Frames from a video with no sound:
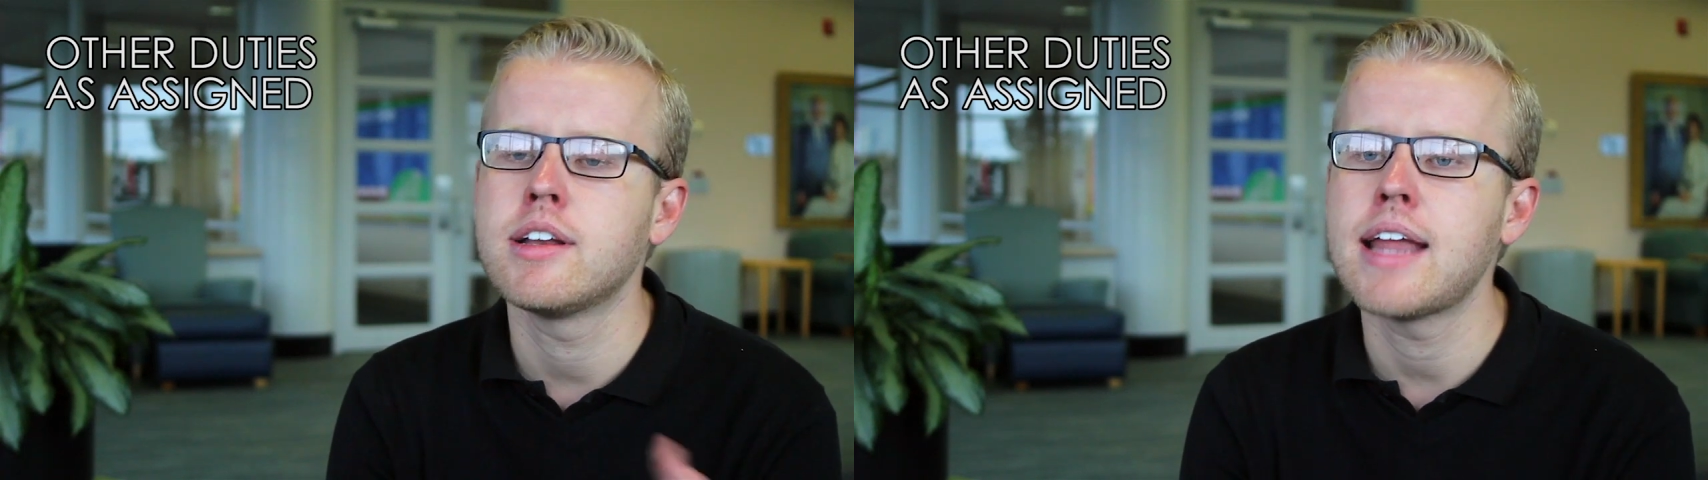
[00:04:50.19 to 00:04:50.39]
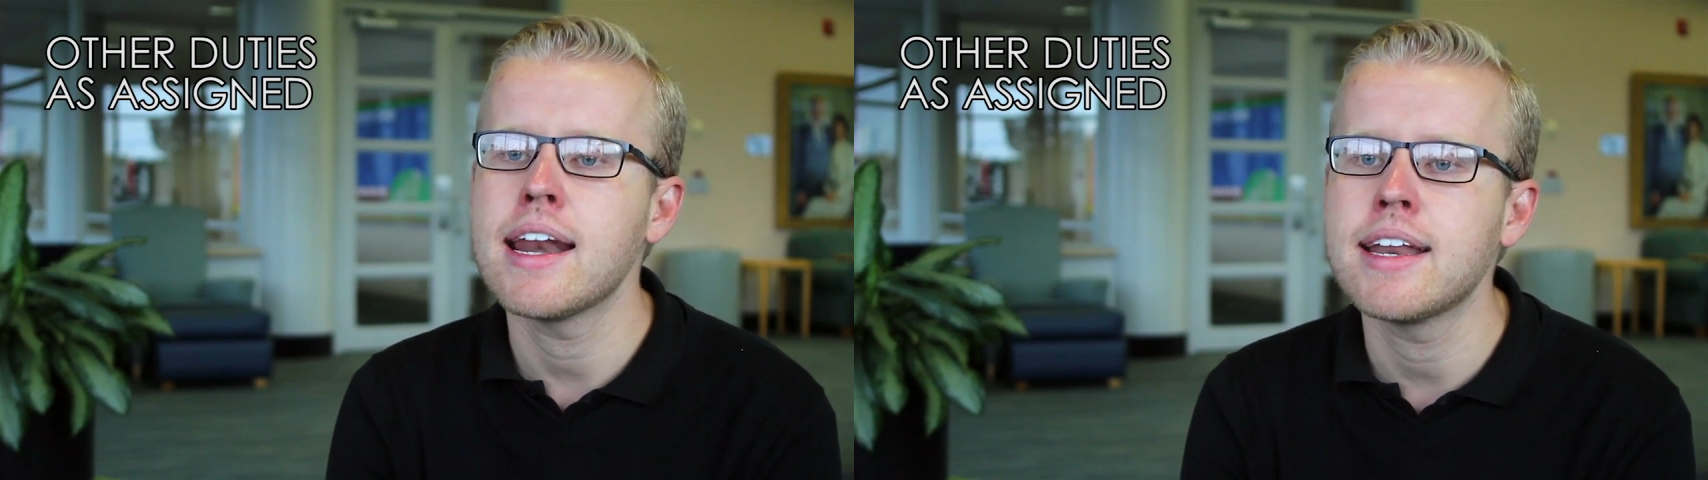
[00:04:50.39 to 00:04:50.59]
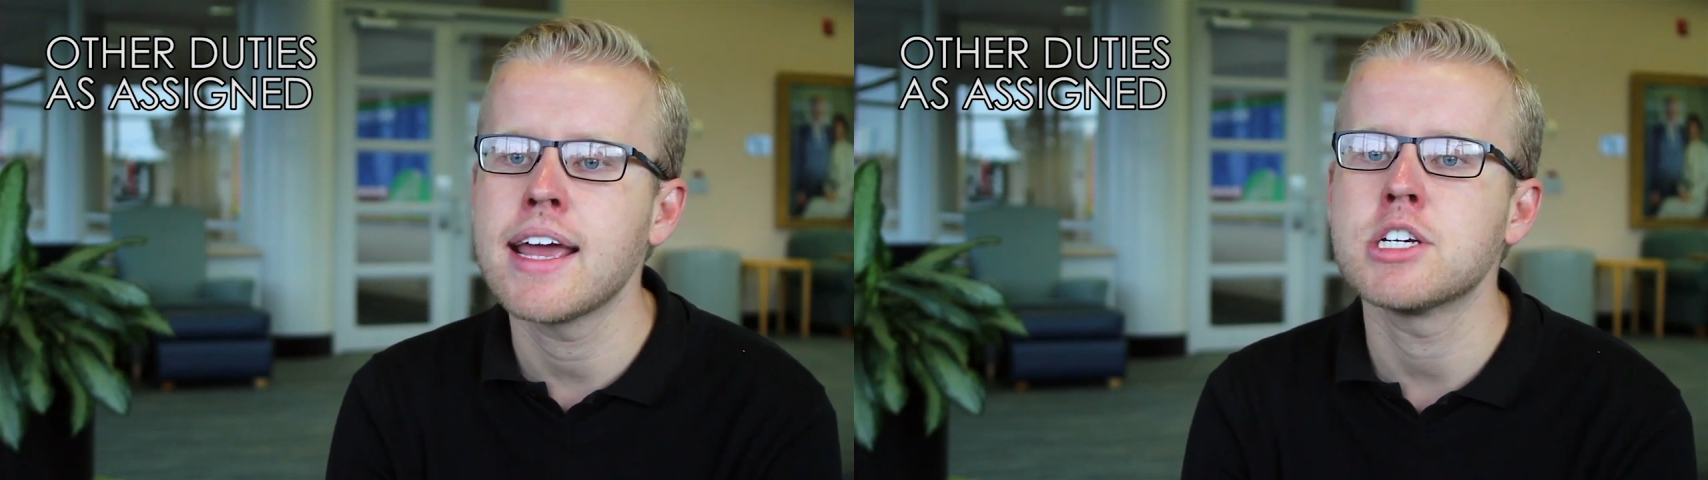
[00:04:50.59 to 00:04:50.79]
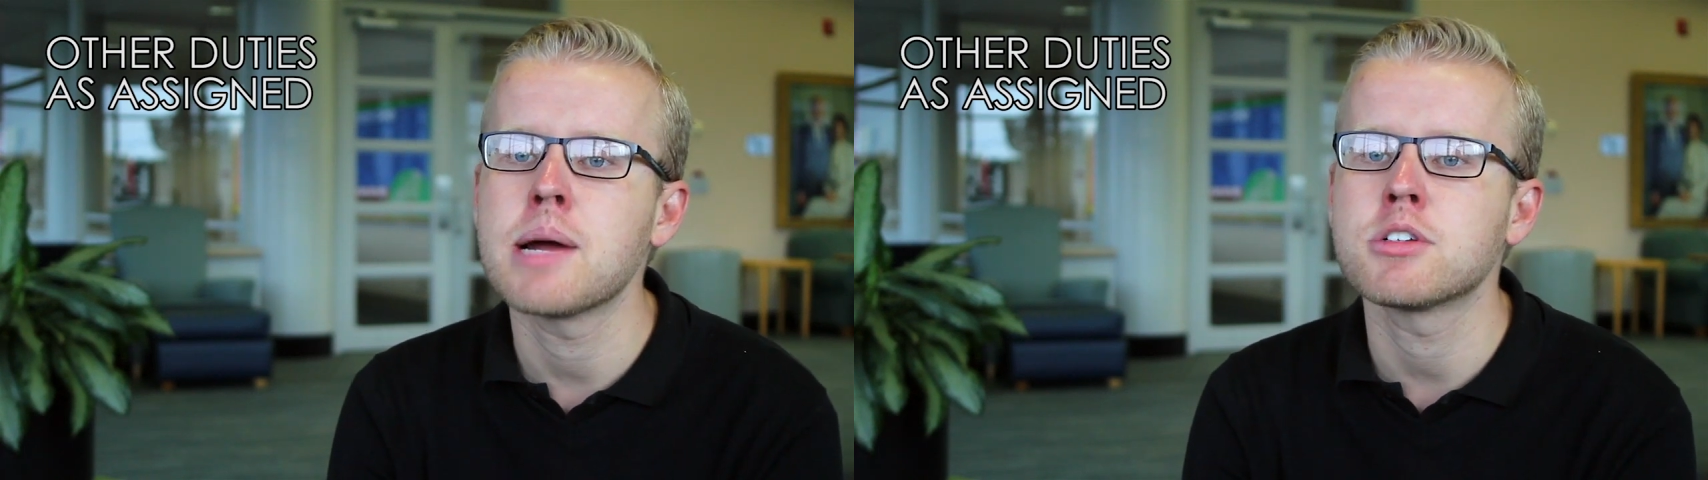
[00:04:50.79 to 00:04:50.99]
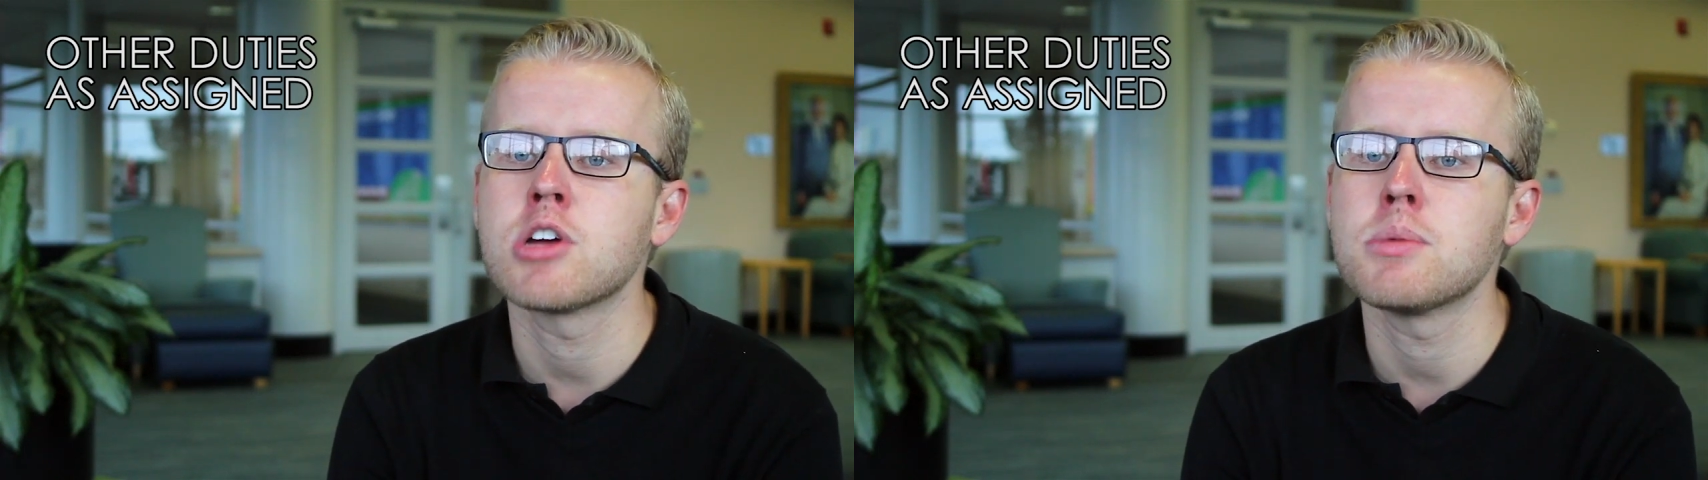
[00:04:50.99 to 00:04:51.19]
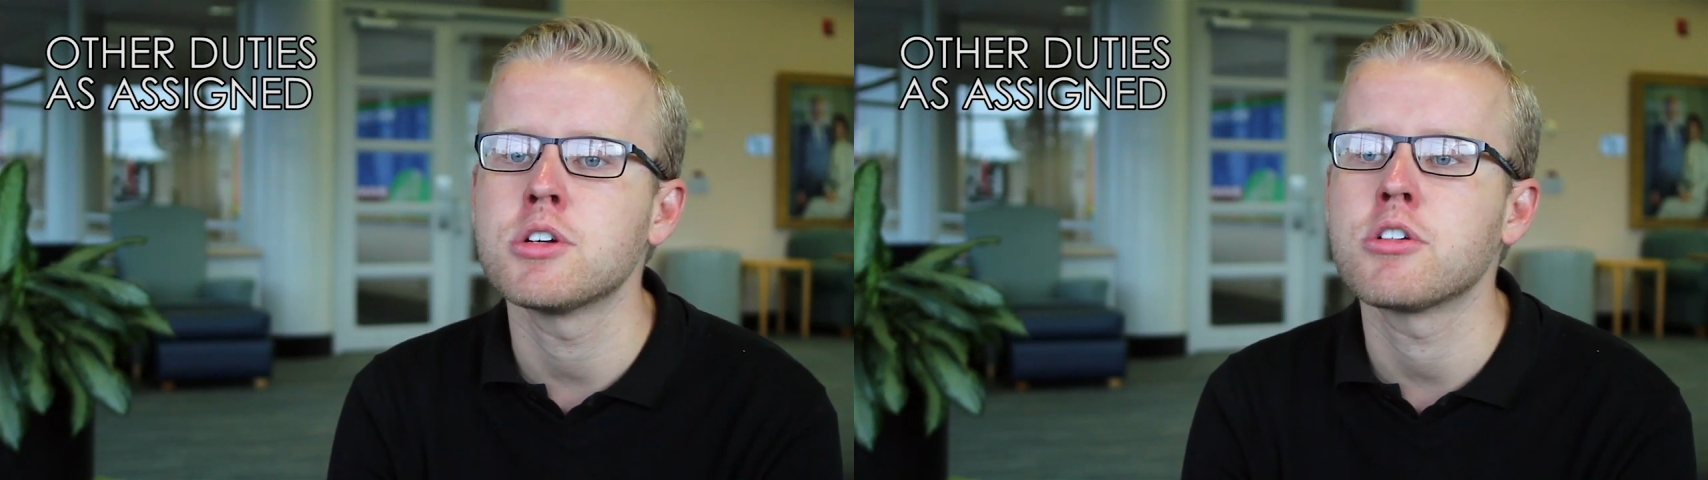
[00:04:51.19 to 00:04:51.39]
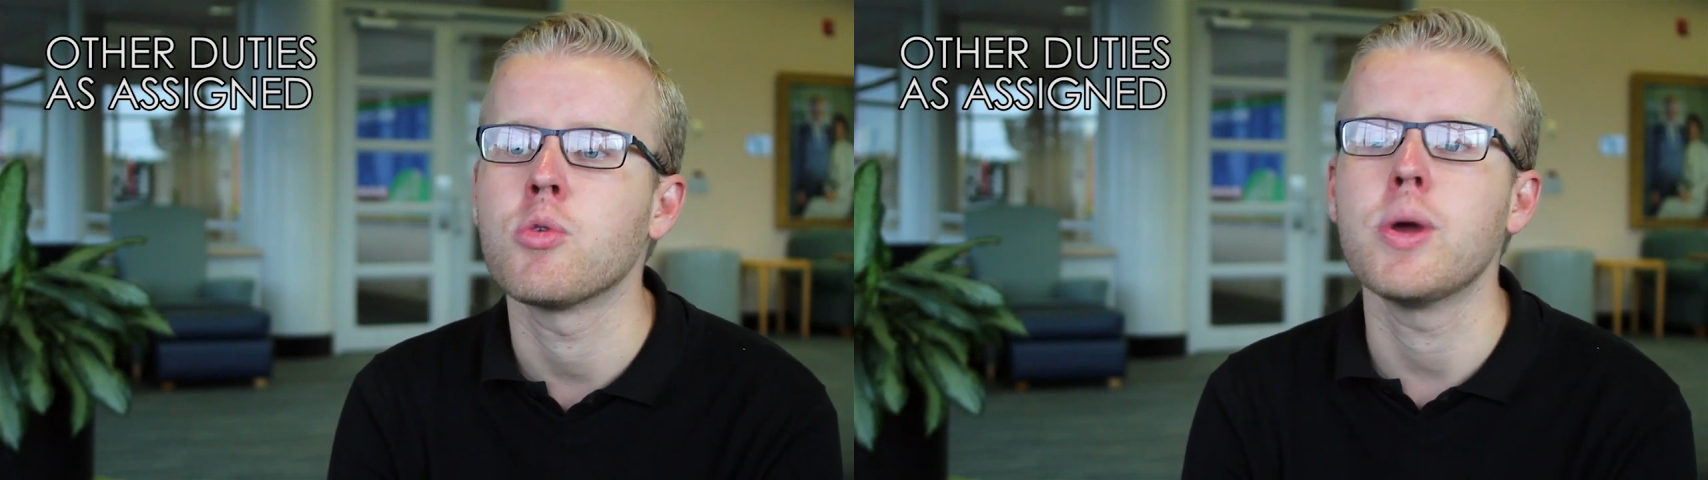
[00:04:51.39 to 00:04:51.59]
day-to-day job description or your